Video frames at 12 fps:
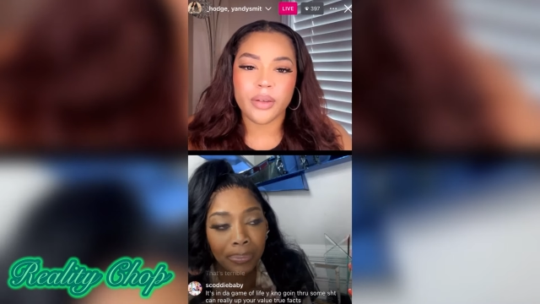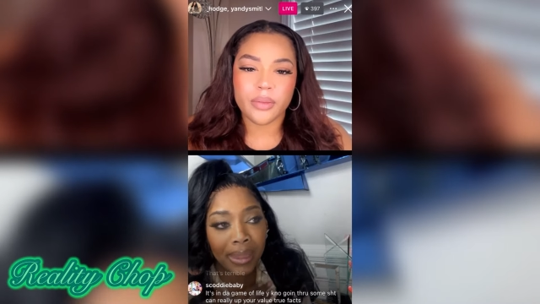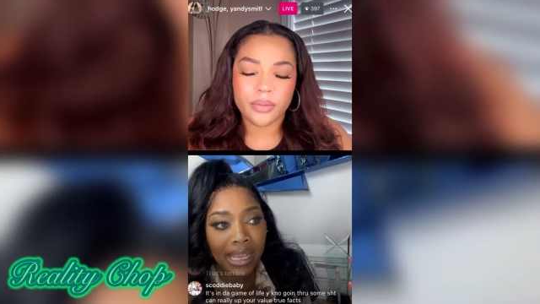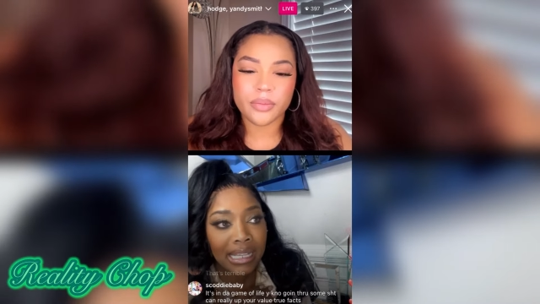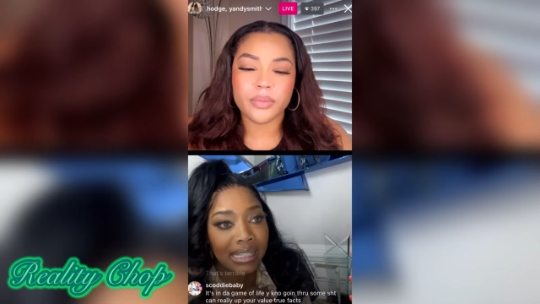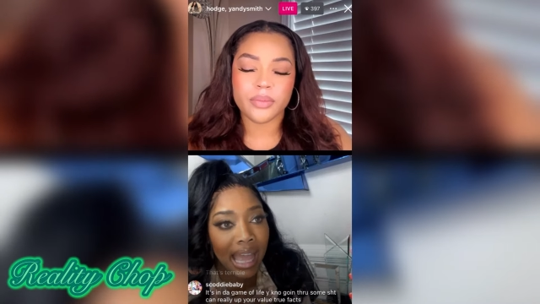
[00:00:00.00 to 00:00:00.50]

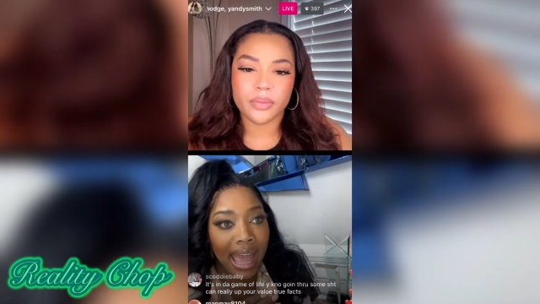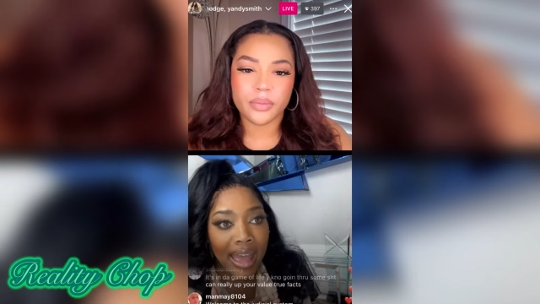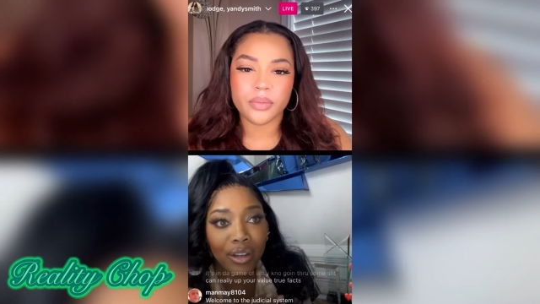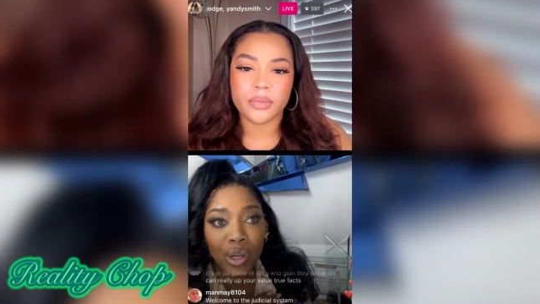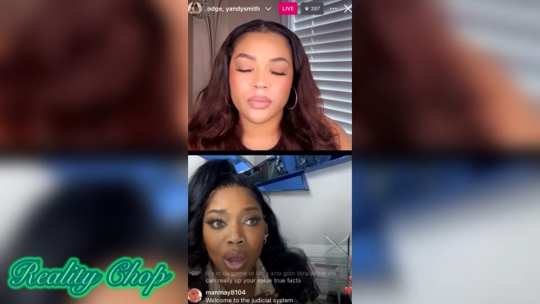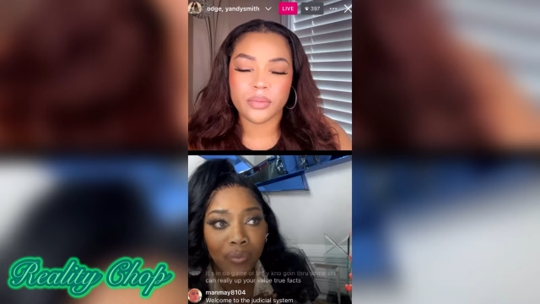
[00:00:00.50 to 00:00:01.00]
Speaker 1: Things that
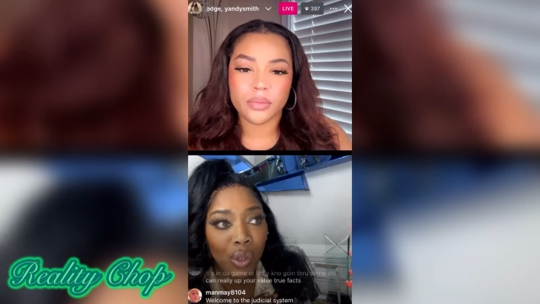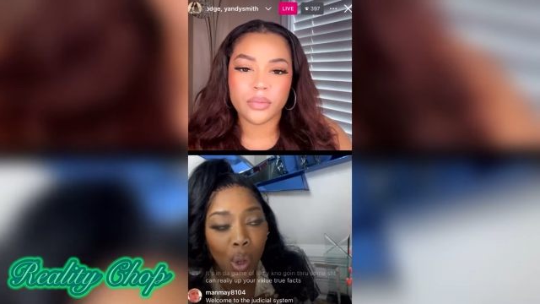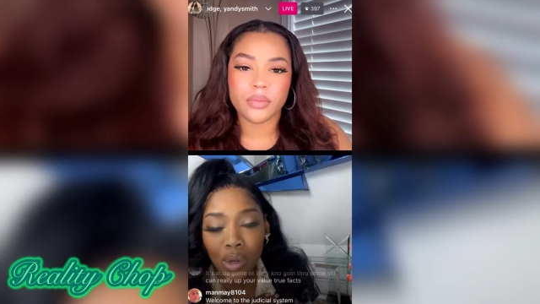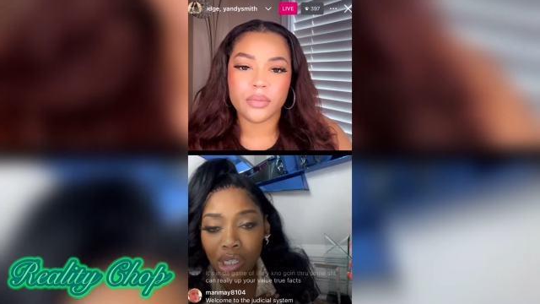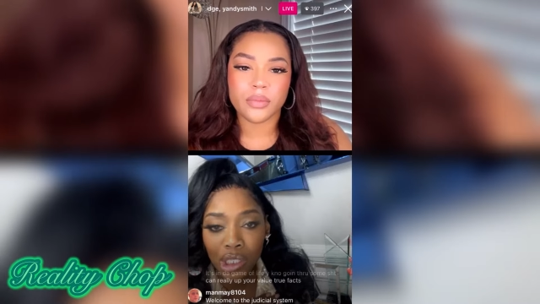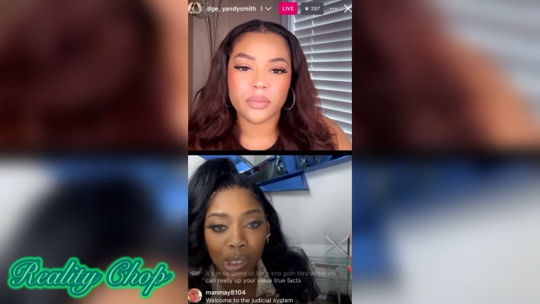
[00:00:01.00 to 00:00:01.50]
had no, no
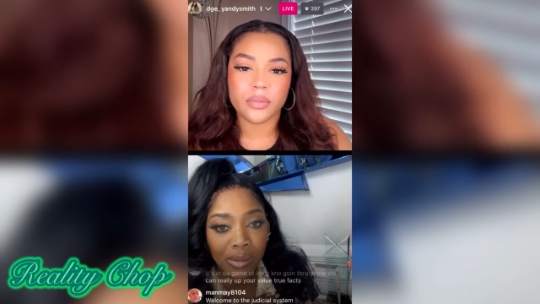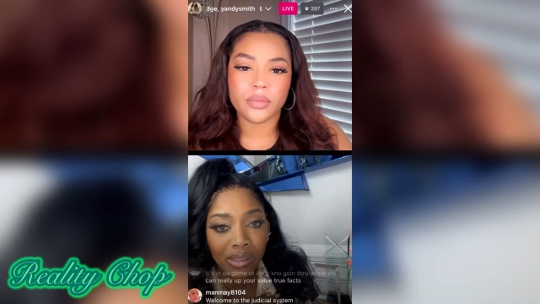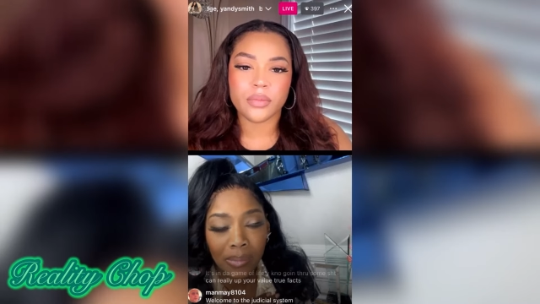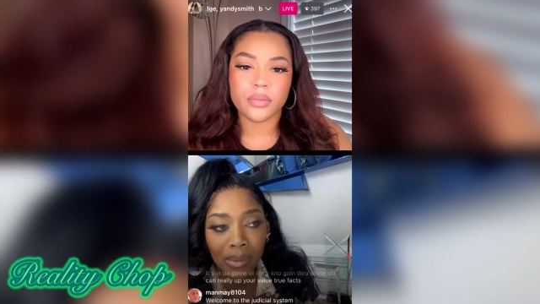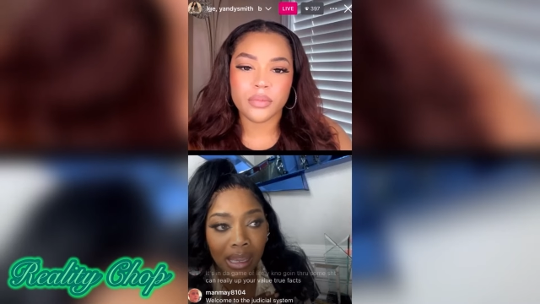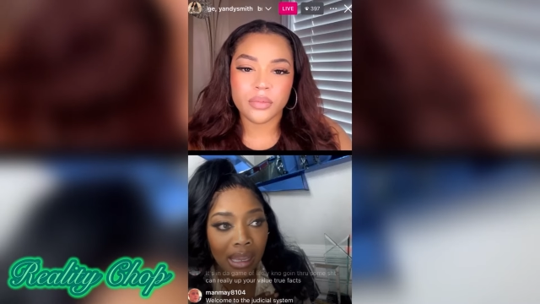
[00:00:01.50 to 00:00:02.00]
concern
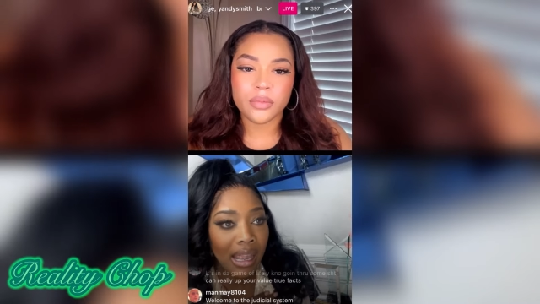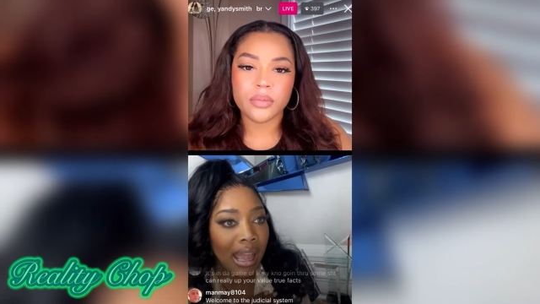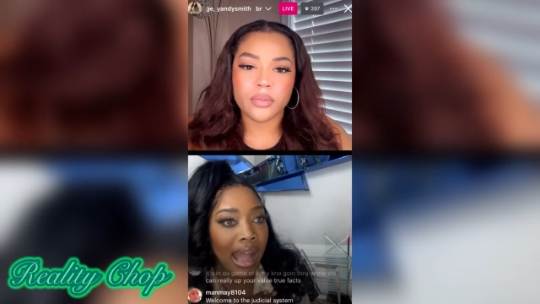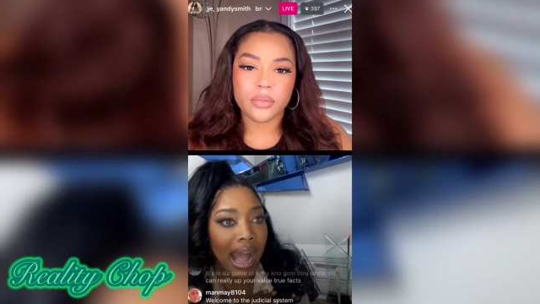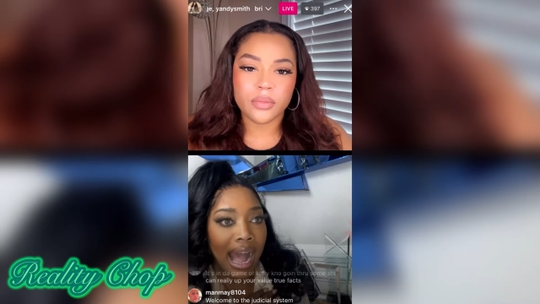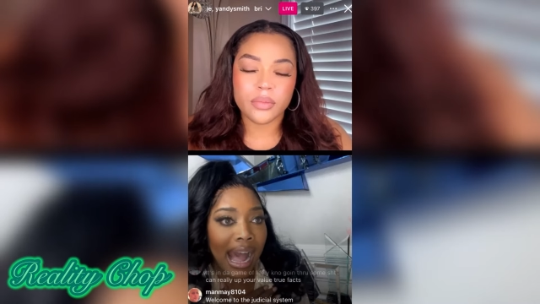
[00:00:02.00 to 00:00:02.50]
to me,
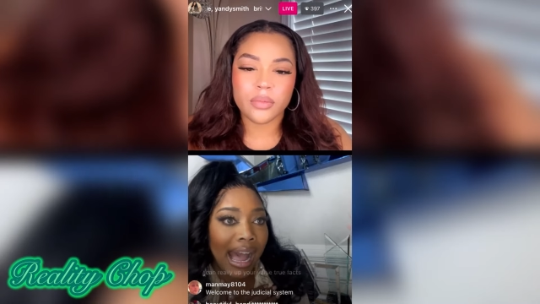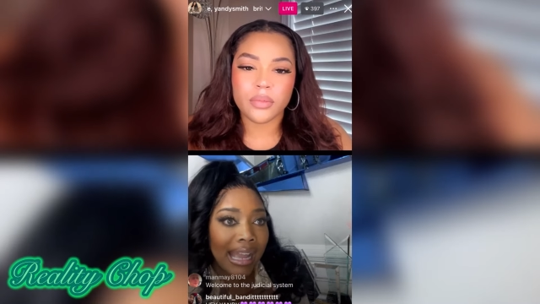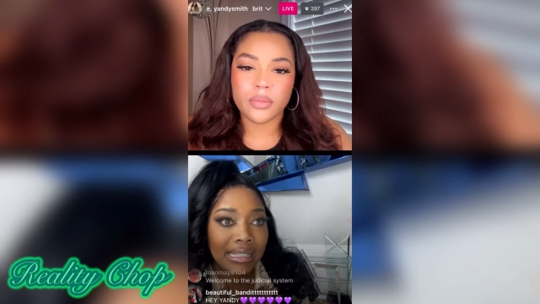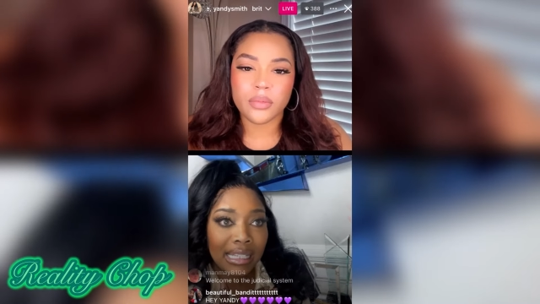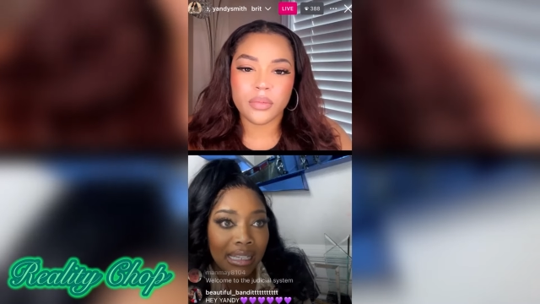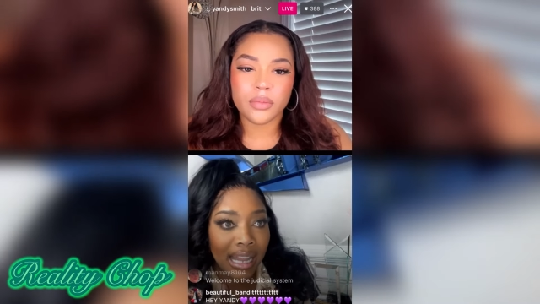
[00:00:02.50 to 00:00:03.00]
I
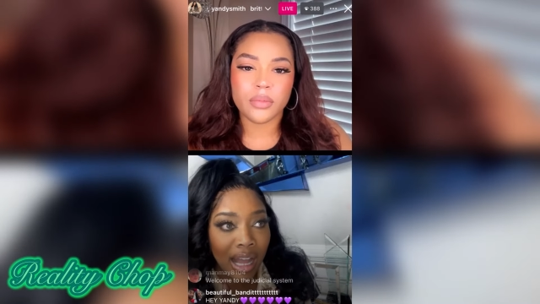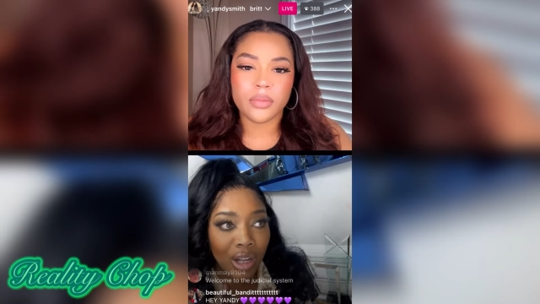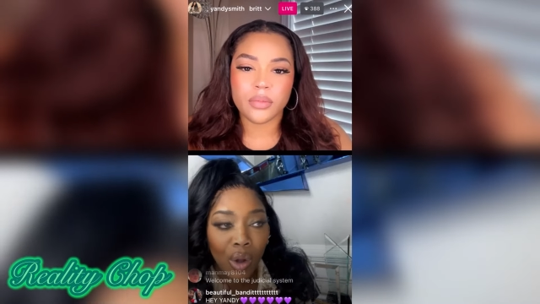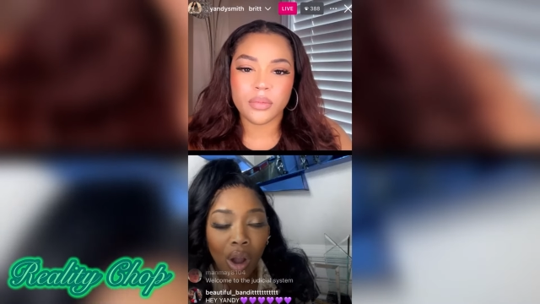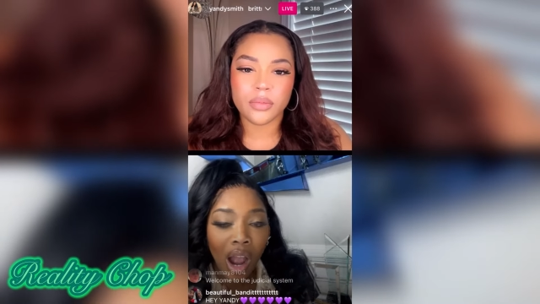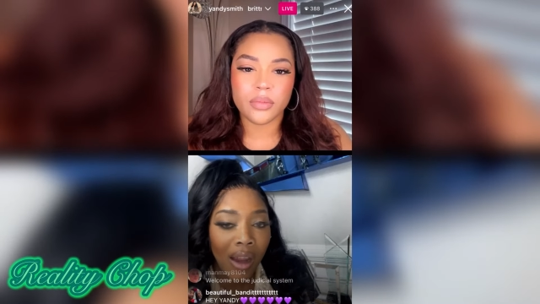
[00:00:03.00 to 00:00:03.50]
did not
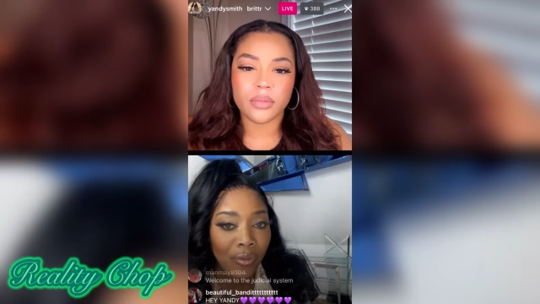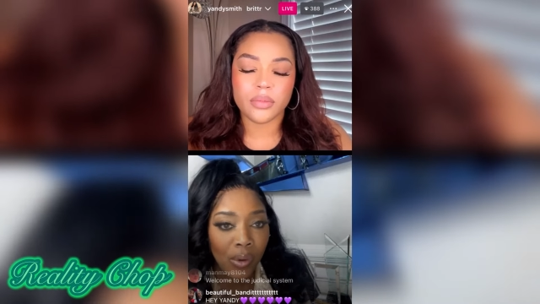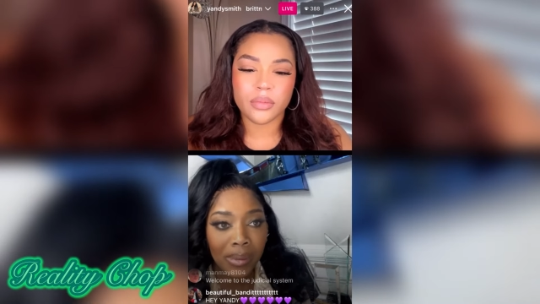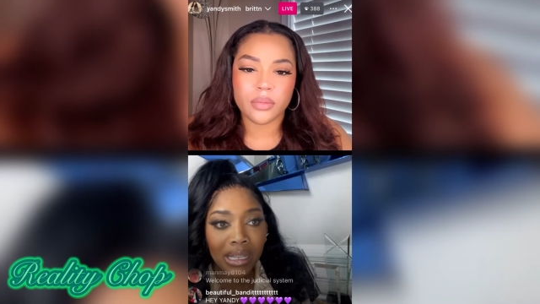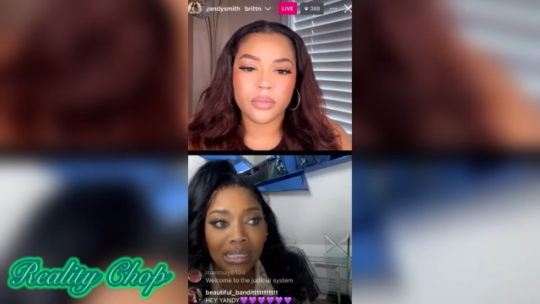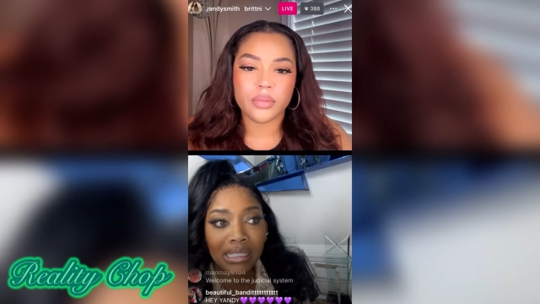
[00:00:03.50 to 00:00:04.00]
go hard for
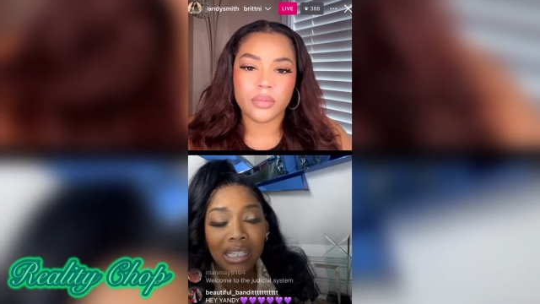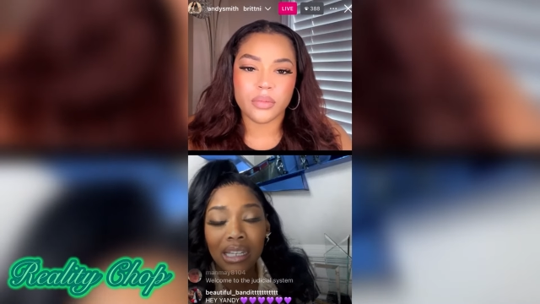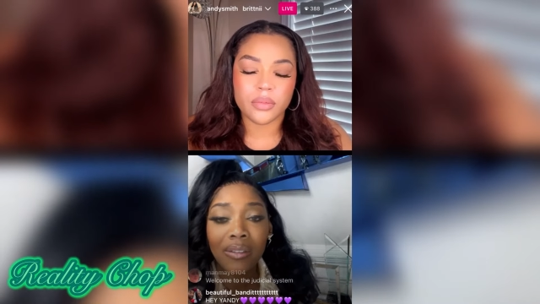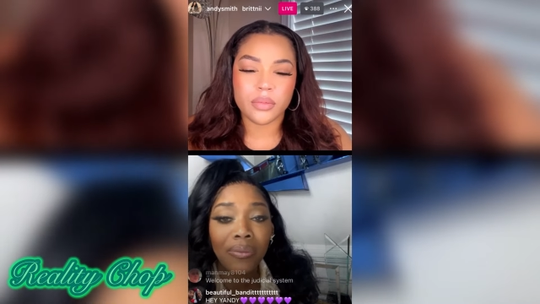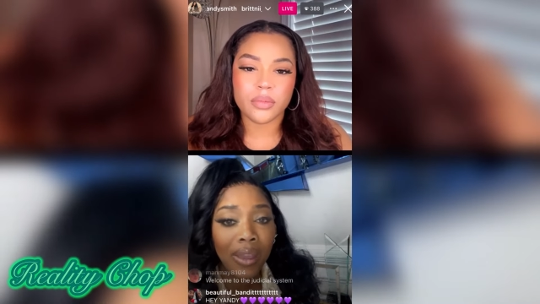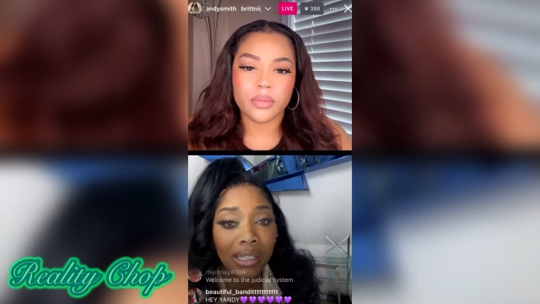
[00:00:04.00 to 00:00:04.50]
because it
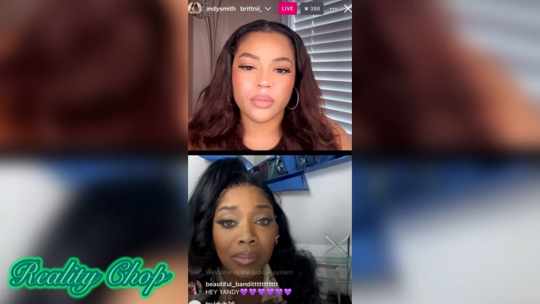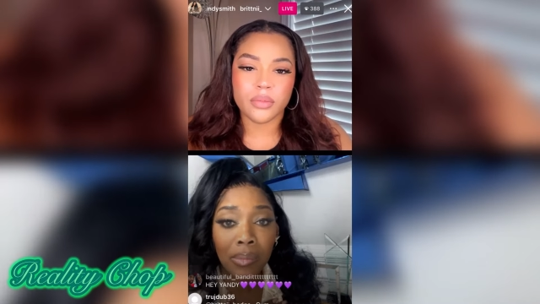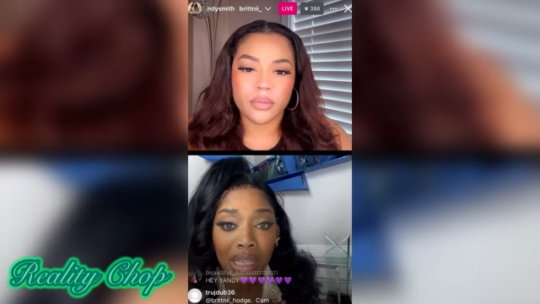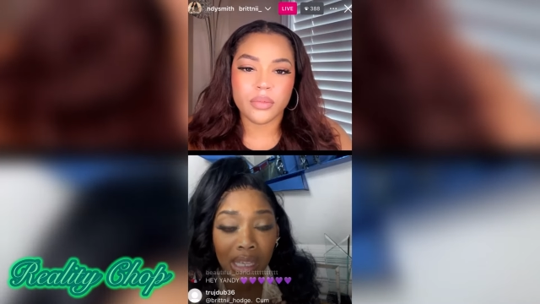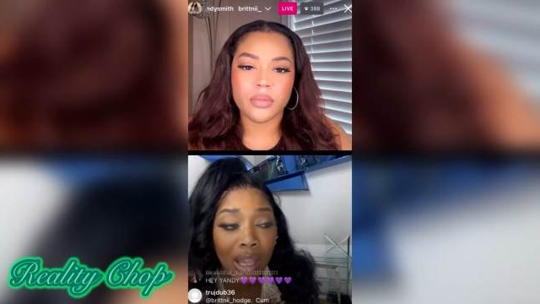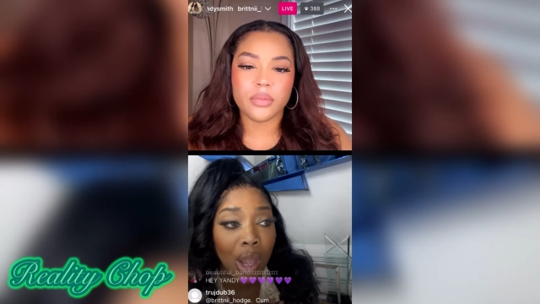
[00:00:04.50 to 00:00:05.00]
didn't affect
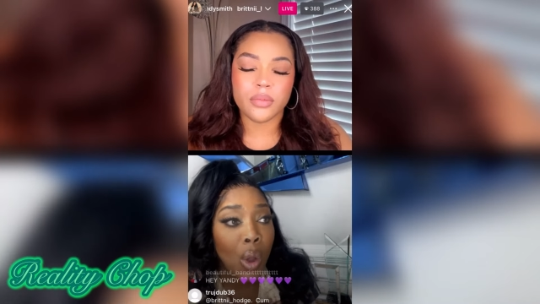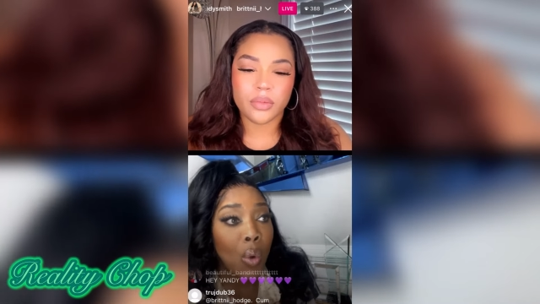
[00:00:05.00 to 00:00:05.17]
me.